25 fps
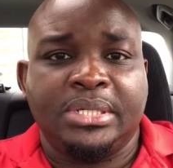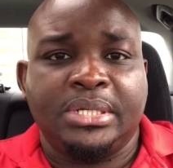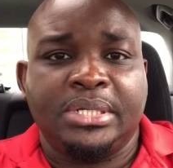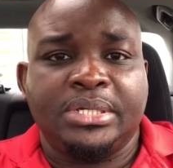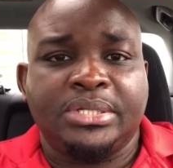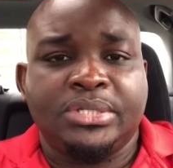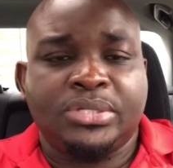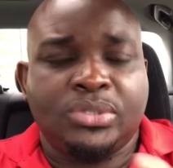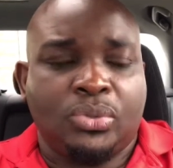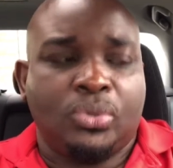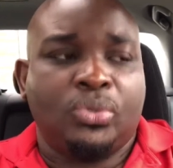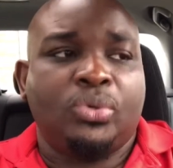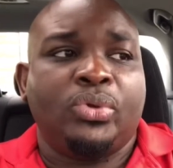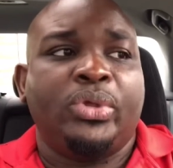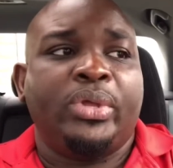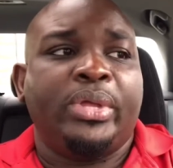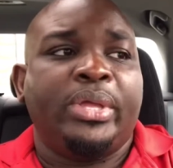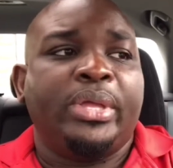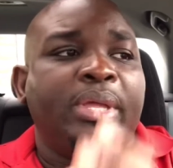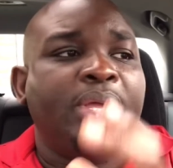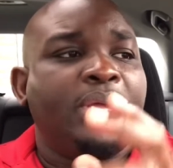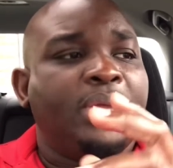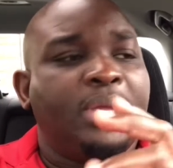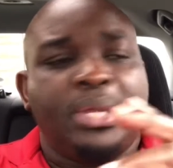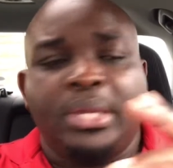So
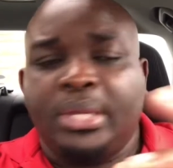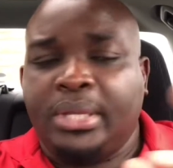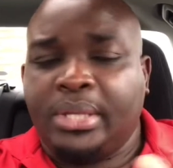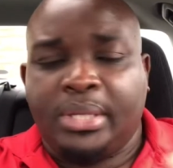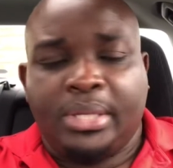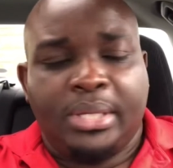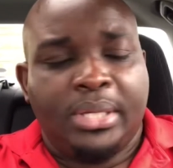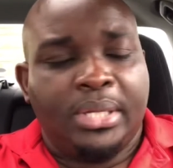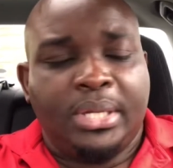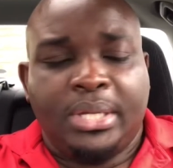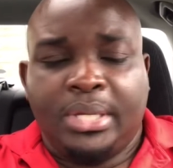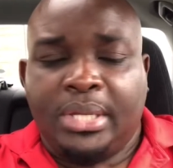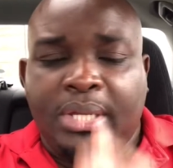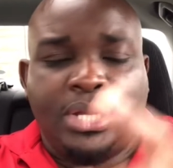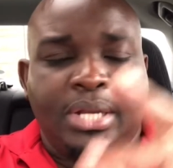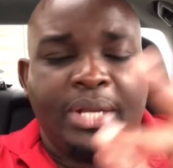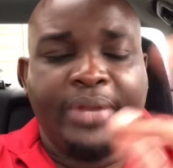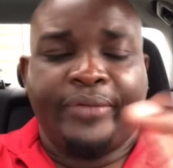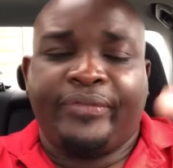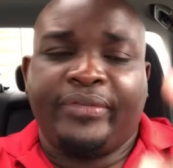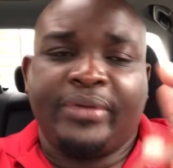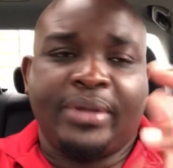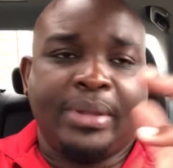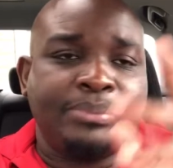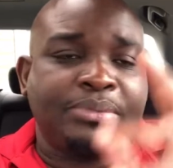now,
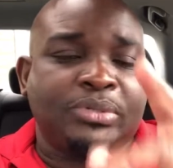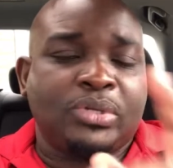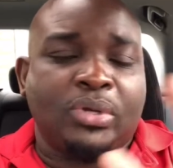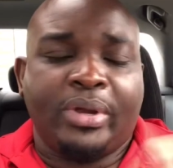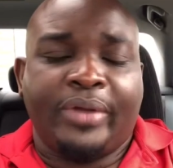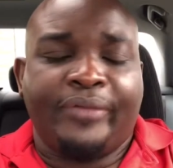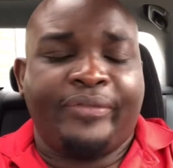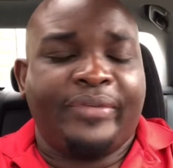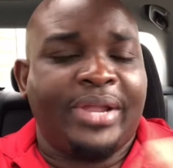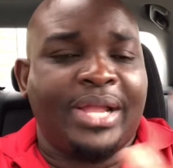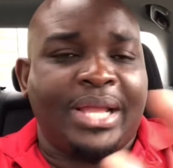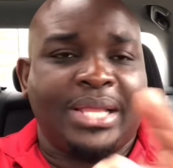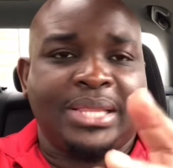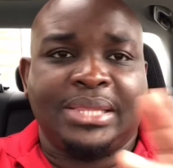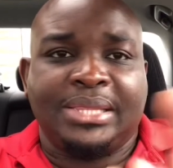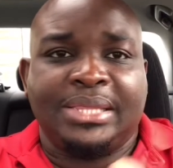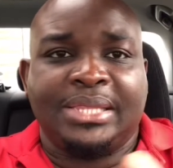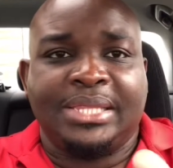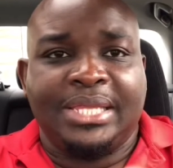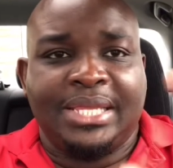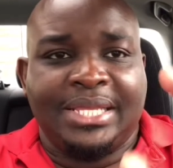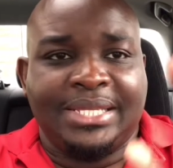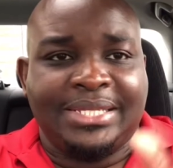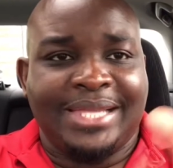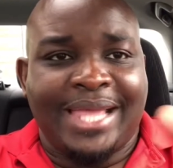I'm sorry I forgot
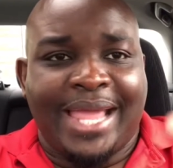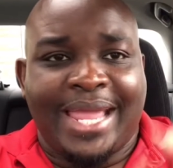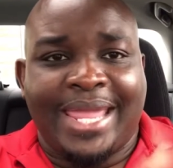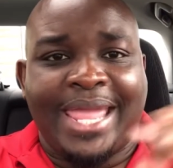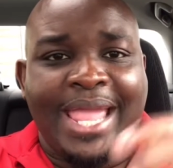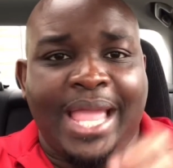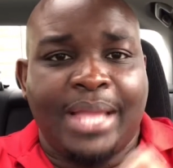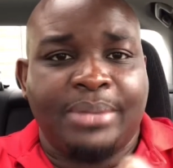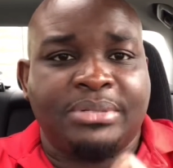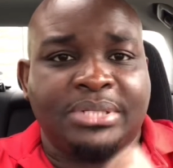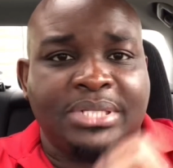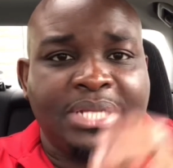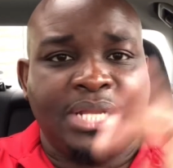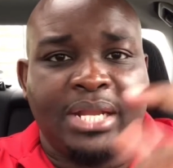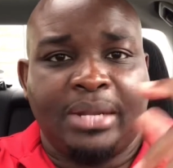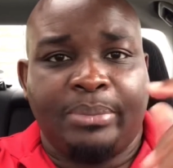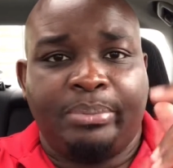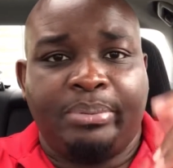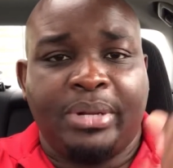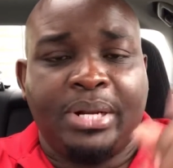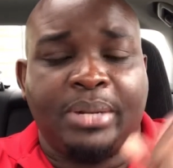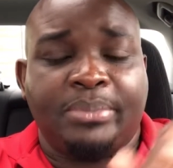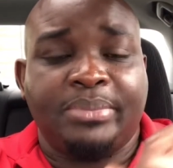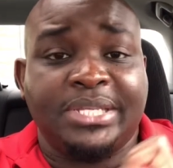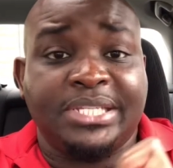the exact caption that I
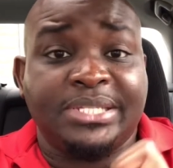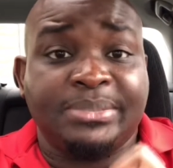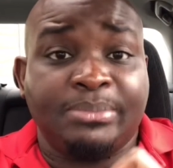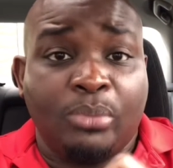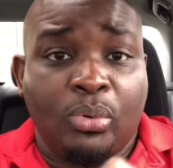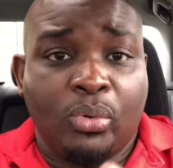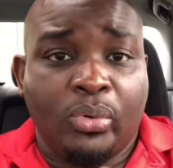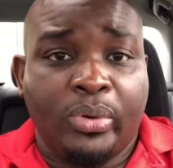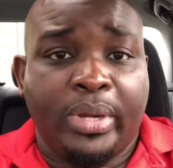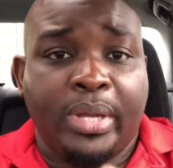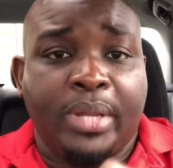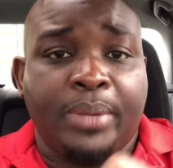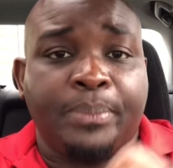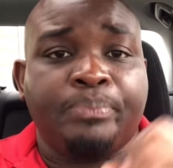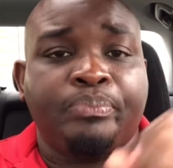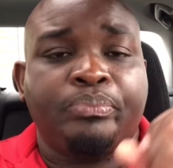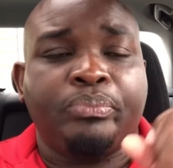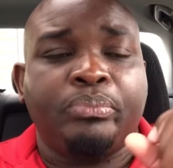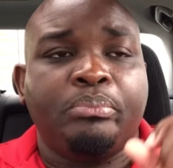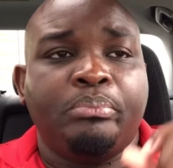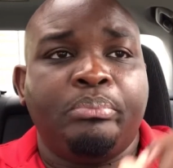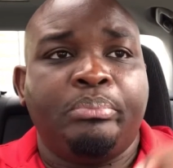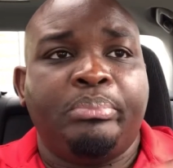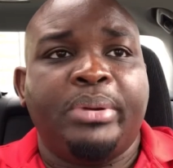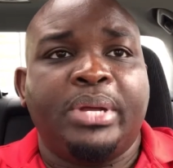put up this morning,
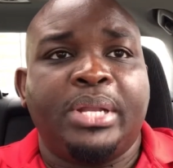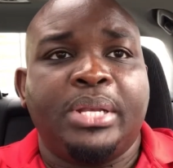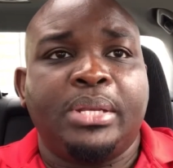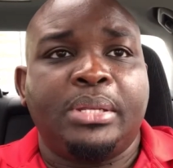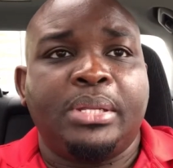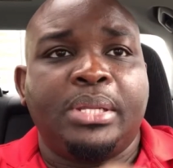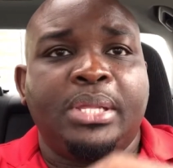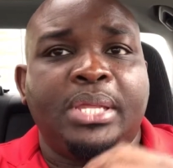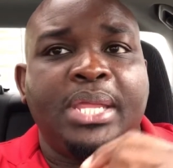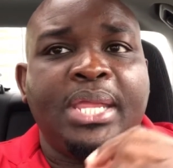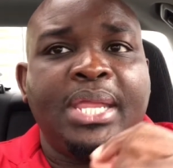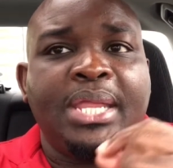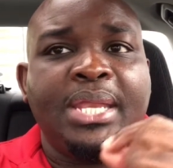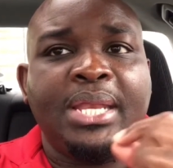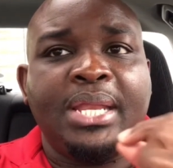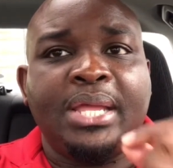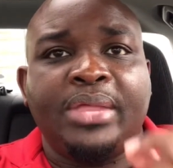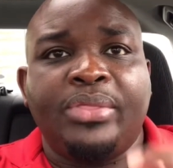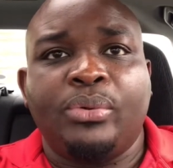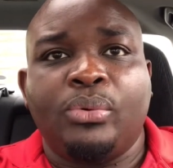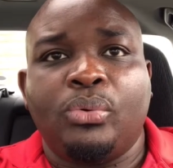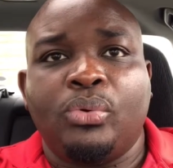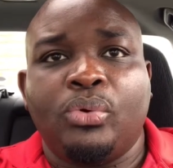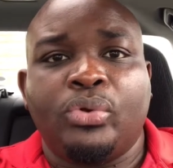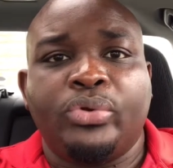but in
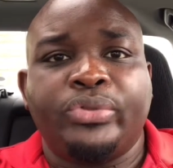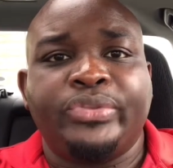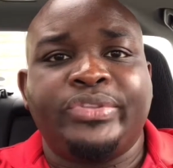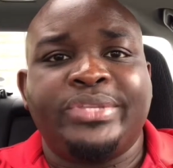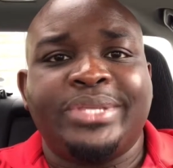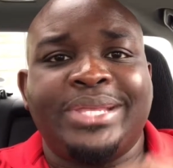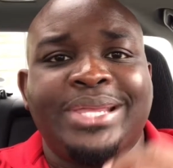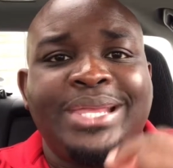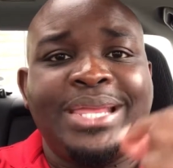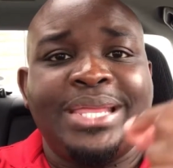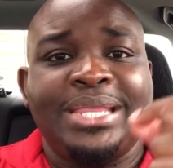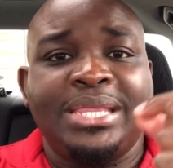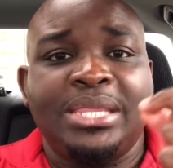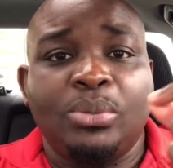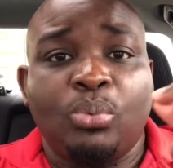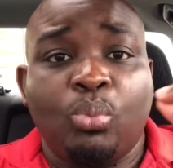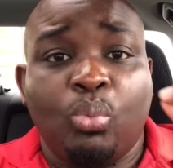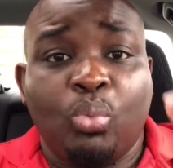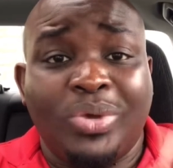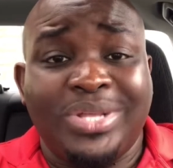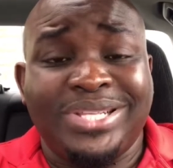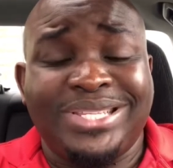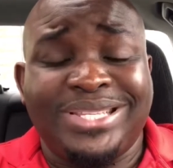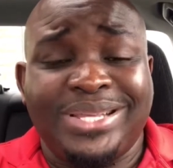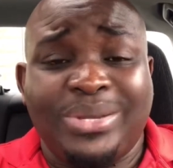other words,
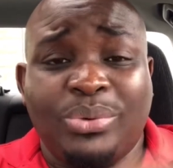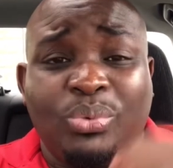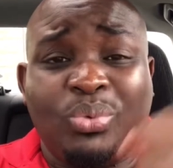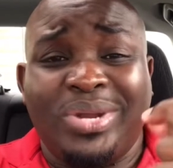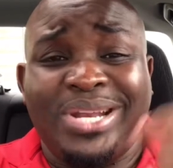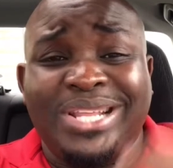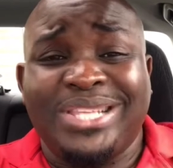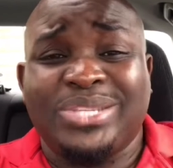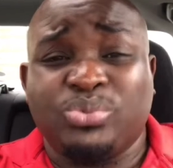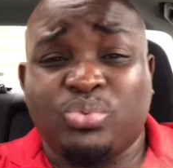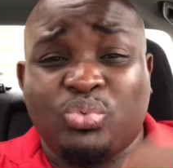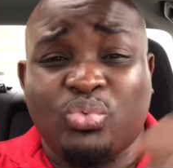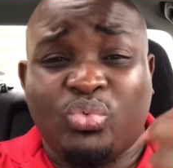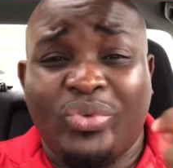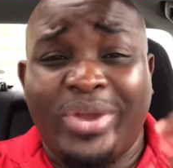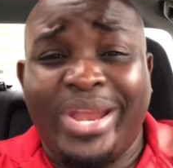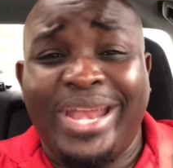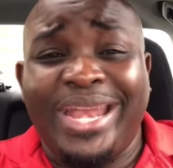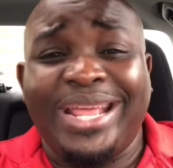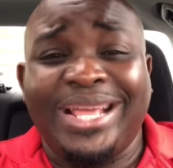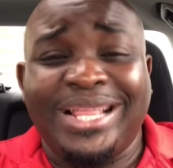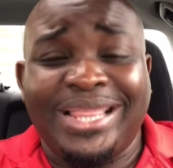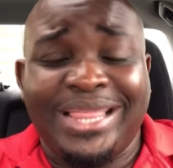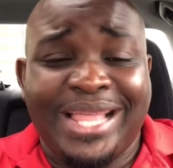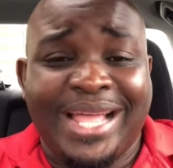when it's
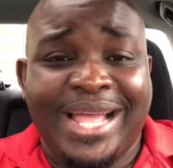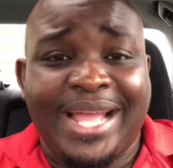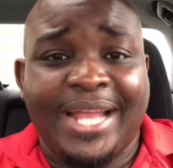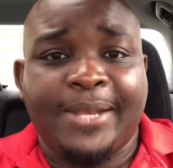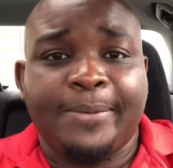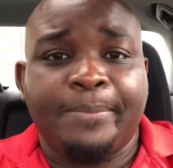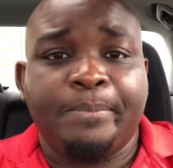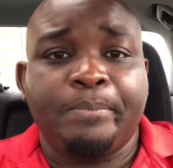raining a lot,